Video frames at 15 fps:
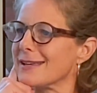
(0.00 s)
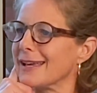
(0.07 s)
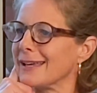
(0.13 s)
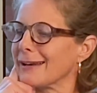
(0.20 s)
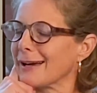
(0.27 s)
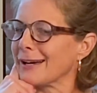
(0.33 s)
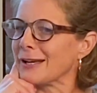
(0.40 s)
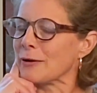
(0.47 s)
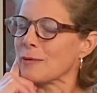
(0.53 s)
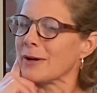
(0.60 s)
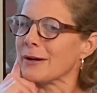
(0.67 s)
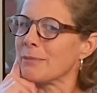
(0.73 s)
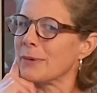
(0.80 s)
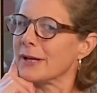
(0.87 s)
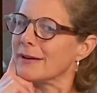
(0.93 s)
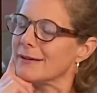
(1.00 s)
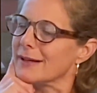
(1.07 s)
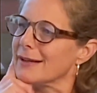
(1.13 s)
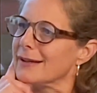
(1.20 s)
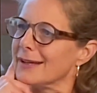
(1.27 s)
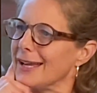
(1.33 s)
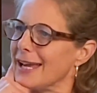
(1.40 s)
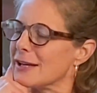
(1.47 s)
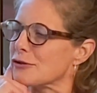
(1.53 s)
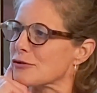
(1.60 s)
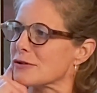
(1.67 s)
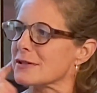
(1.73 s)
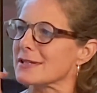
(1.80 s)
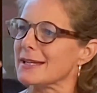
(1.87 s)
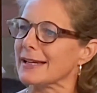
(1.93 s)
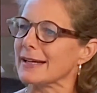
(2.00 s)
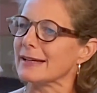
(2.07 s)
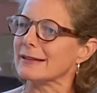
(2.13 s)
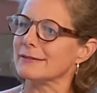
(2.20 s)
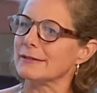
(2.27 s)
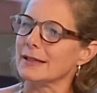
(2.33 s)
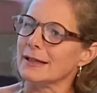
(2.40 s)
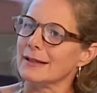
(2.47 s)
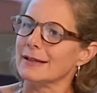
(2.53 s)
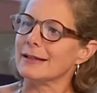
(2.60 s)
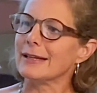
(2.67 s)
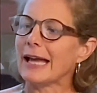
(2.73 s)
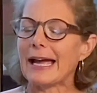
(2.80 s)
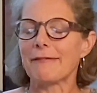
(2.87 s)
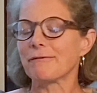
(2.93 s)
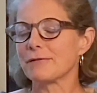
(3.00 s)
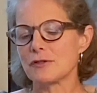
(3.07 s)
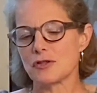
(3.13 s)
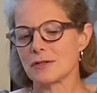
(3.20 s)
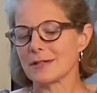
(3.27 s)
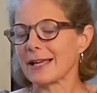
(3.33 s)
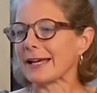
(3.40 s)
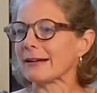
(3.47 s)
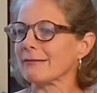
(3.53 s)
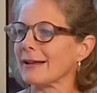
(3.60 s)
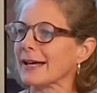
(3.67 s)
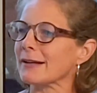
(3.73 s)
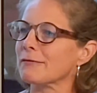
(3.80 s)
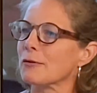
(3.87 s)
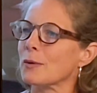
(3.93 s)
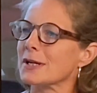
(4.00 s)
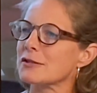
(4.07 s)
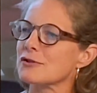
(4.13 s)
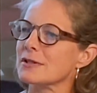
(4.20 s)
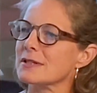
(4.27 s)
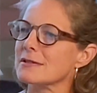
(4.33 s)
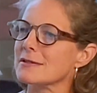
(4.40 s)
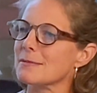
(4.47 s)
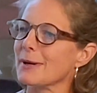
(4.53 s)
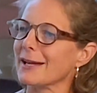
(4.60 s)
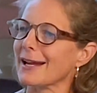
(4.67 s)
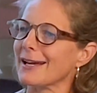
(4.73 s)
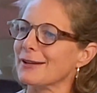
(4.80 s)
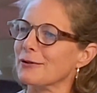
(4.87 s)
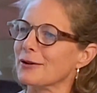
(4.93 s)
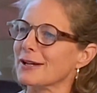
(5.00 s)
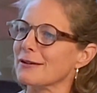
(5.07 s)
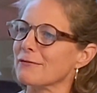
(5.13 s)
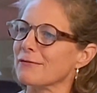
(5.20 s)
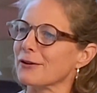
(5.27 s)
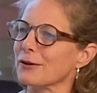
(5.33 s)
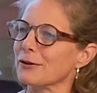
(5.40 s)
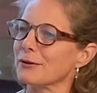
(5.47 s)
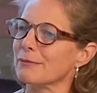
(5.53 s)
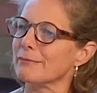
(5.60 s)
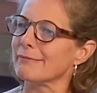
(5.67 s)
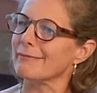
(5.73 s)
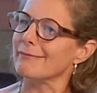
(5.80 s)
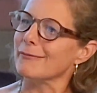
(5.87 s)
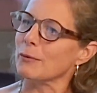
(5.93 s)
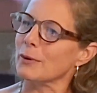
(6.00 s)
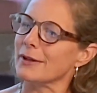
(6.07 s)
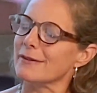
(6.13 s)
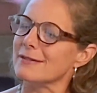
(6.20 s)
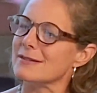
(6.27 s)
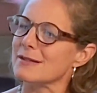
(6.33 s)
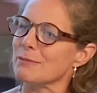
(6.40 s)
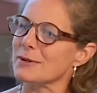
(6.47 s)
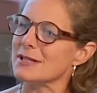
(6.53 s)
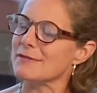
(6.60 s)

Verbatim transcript: in Iowa, but interesting and I've just got a lot of questions about how you confirm what somebody's